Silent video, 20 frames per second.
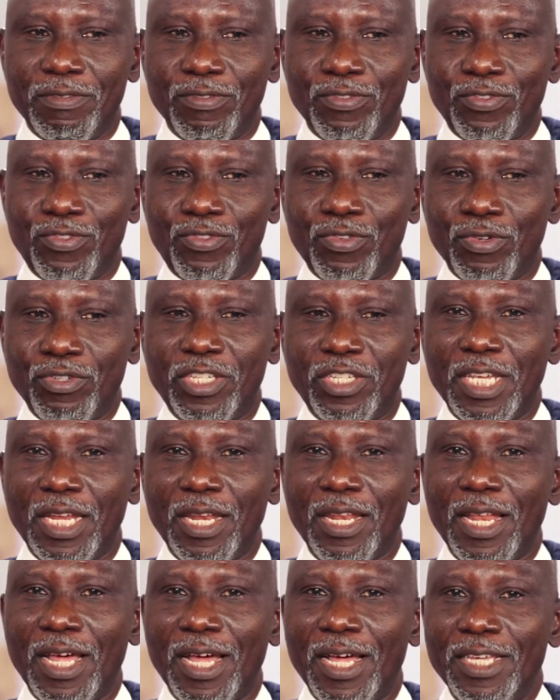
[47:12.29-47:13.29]

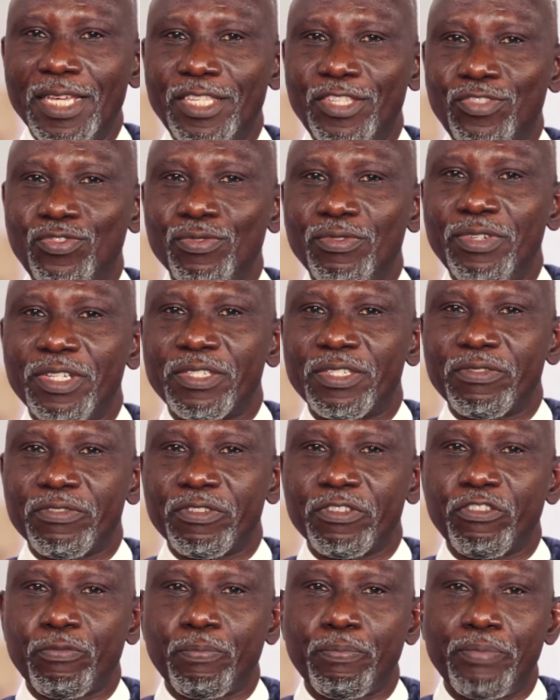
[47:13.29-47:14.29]
socialized to
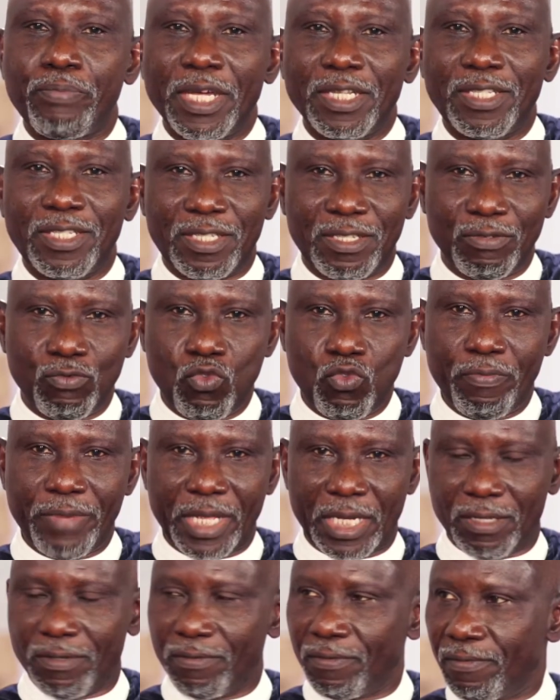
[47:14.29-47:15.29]
disrespect
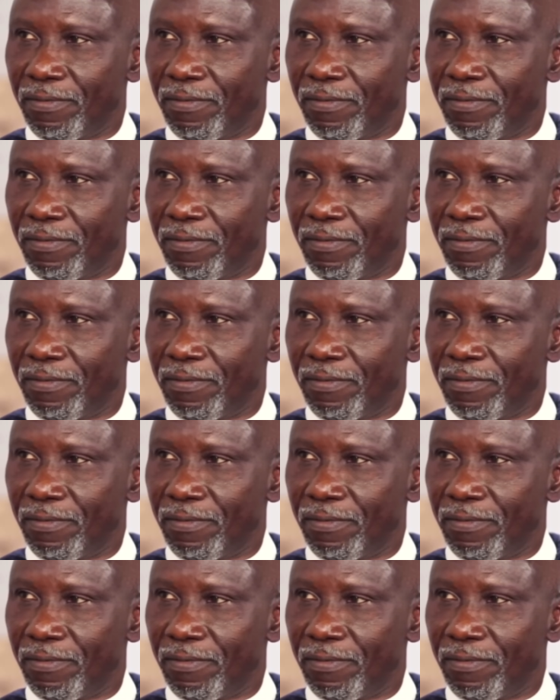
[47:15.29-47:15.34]
women